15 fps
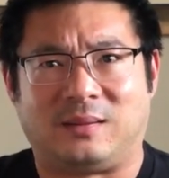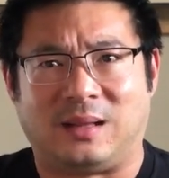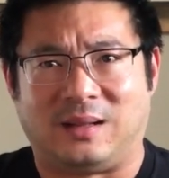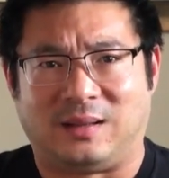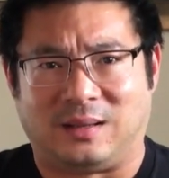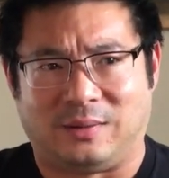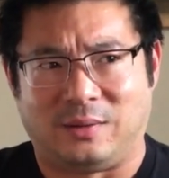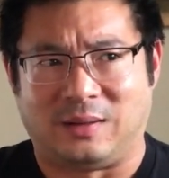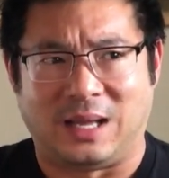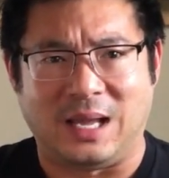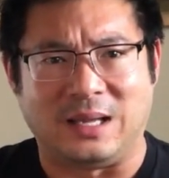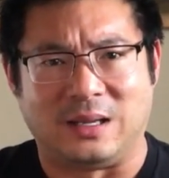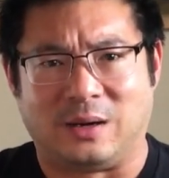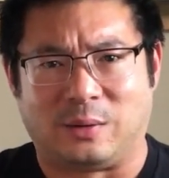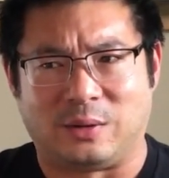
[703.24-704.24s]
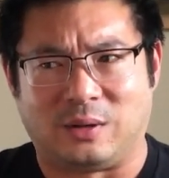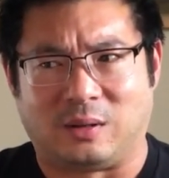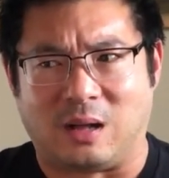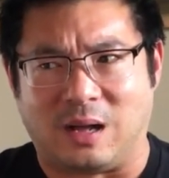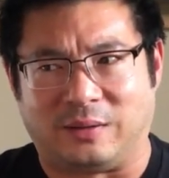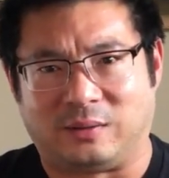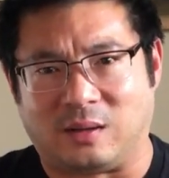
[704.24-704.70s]
they tell you, hey, you
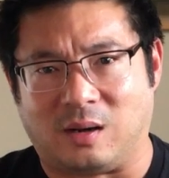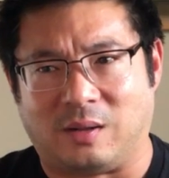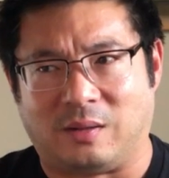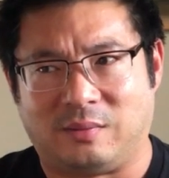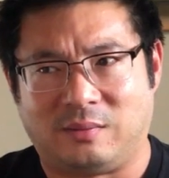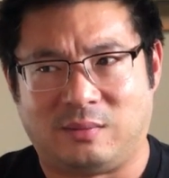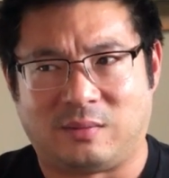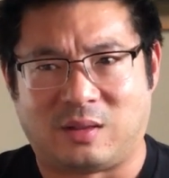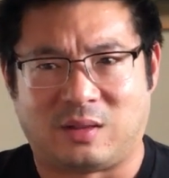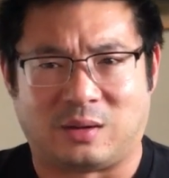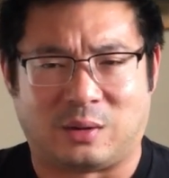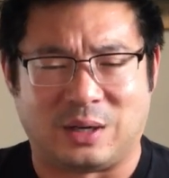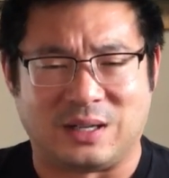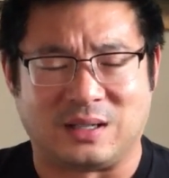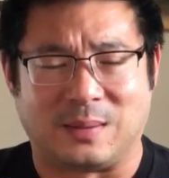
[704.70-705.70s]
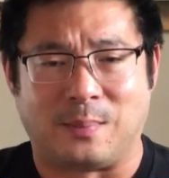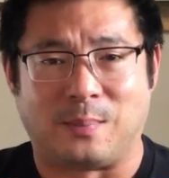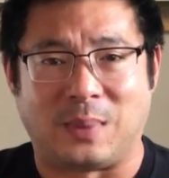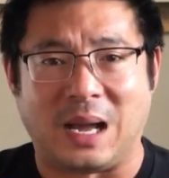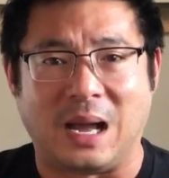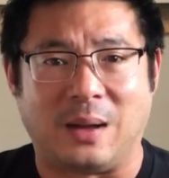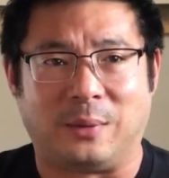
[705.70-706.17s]
lost all 30-something
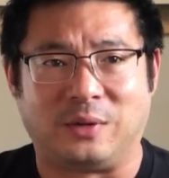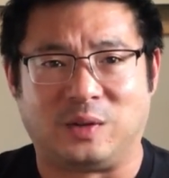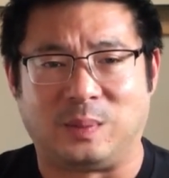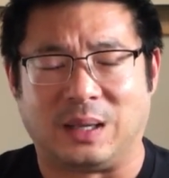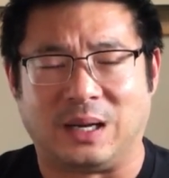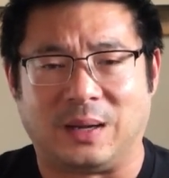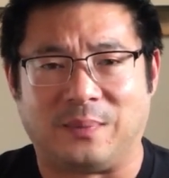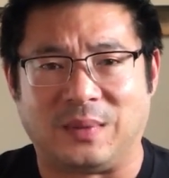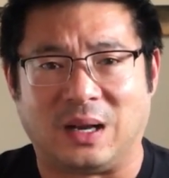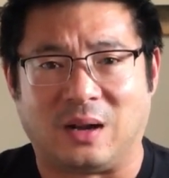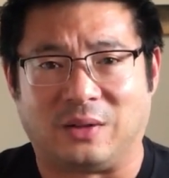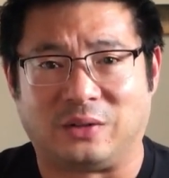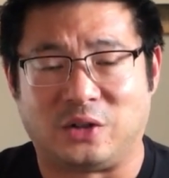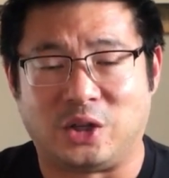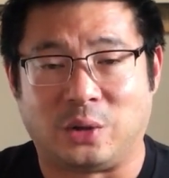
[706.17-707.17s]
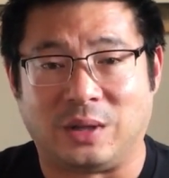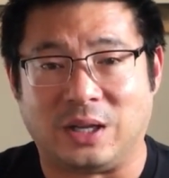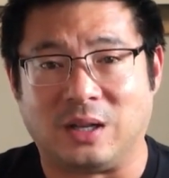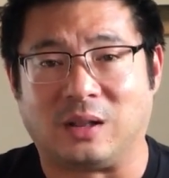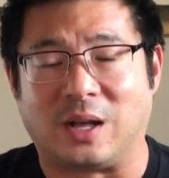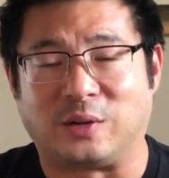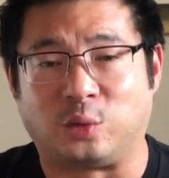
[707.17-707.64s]
pounds, but it also showed that
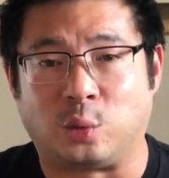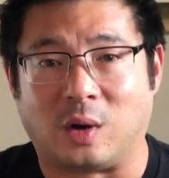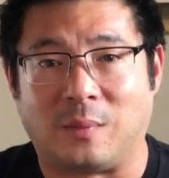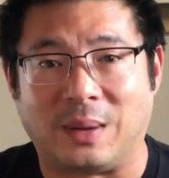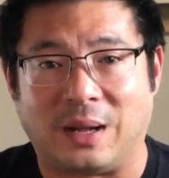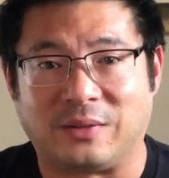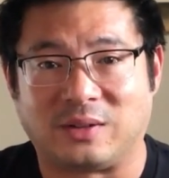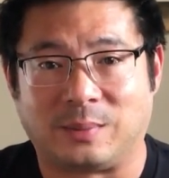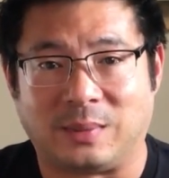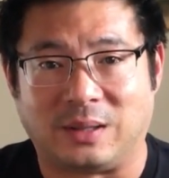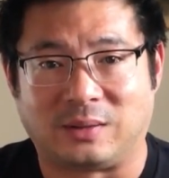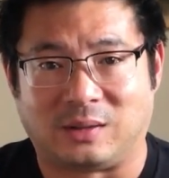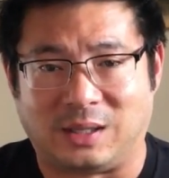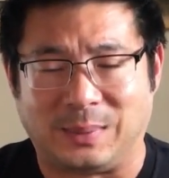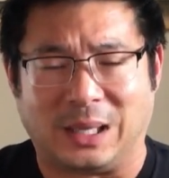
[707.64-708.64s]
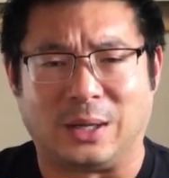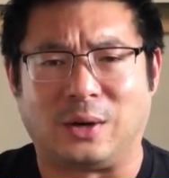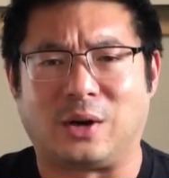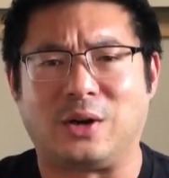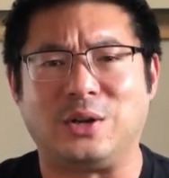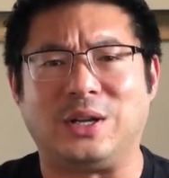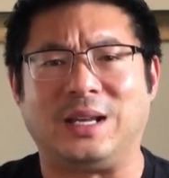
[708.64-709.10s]
you lost 12 pounds of muscle. I'm like,
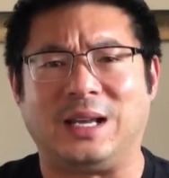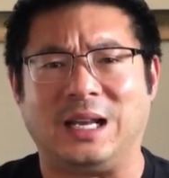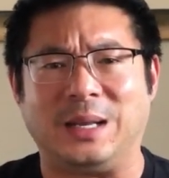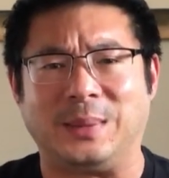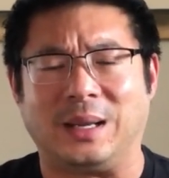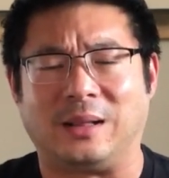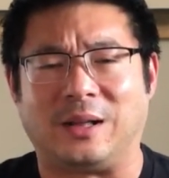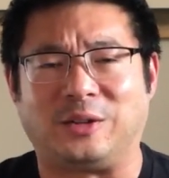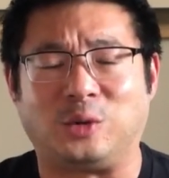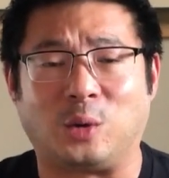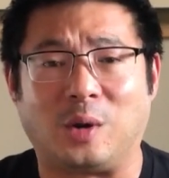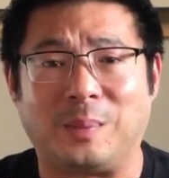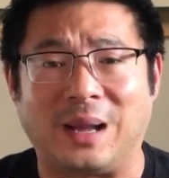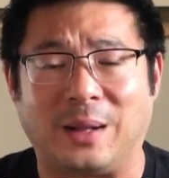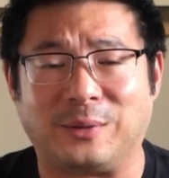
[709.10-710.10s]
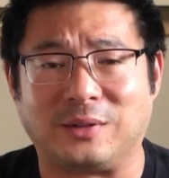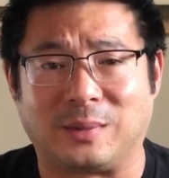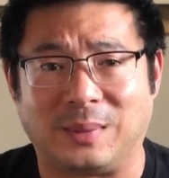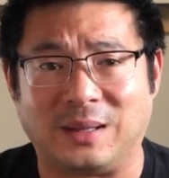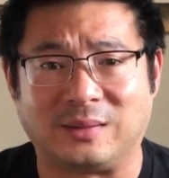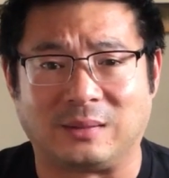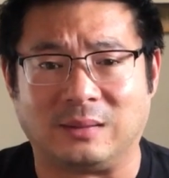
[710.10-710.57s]
are you kidding me? I lost 12 pounds of
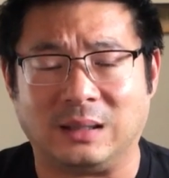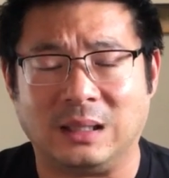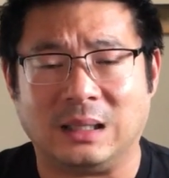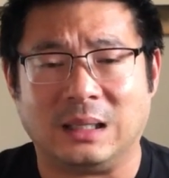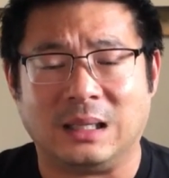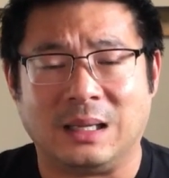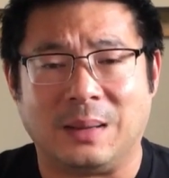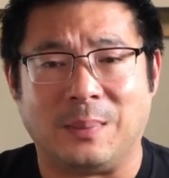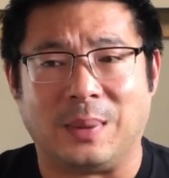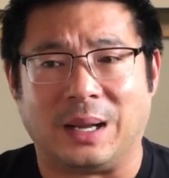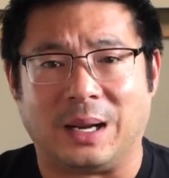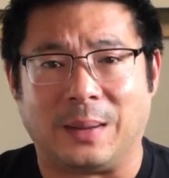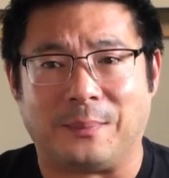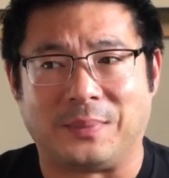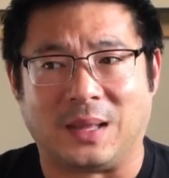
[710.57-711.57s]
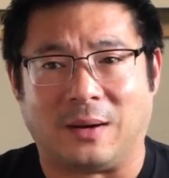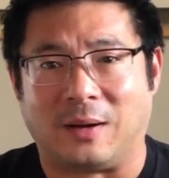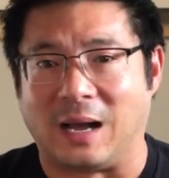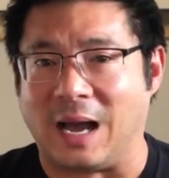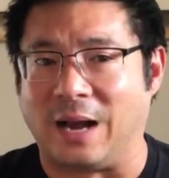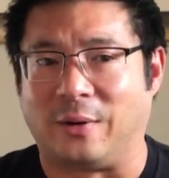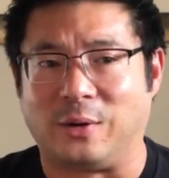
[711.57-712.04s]
muscle. But
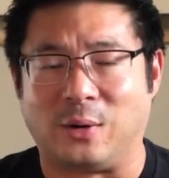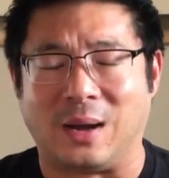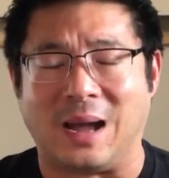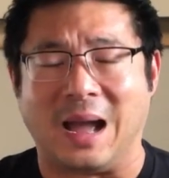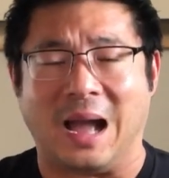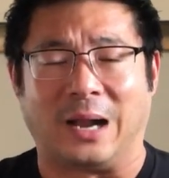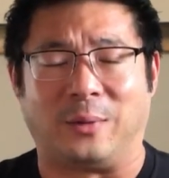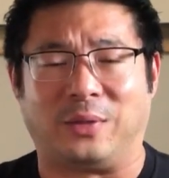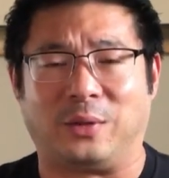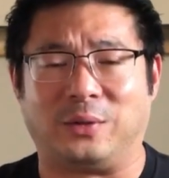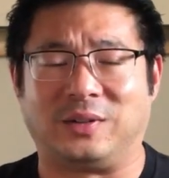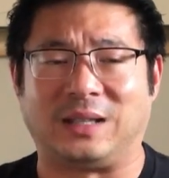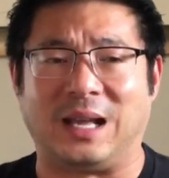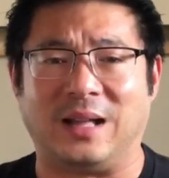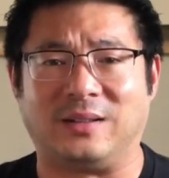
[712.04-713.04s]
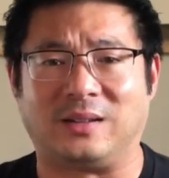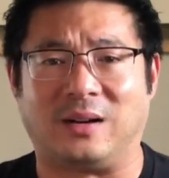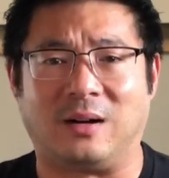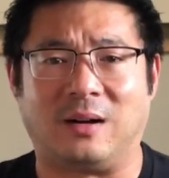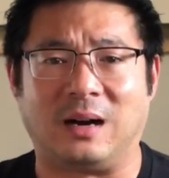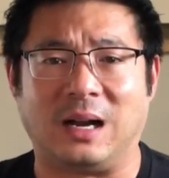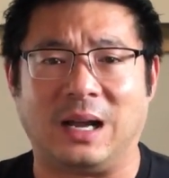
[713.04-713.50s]
I don't know how accurate those scans
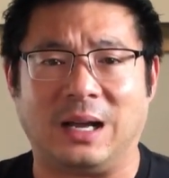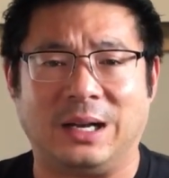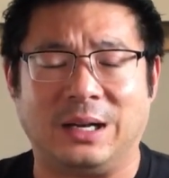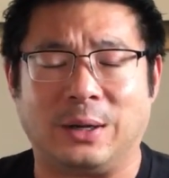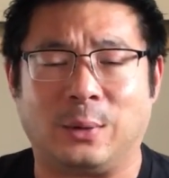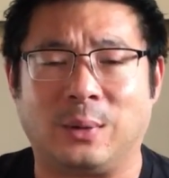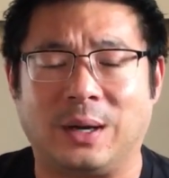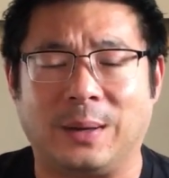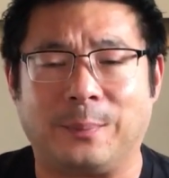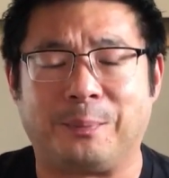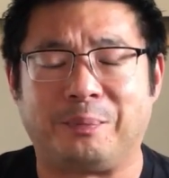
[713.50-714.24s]
are. I know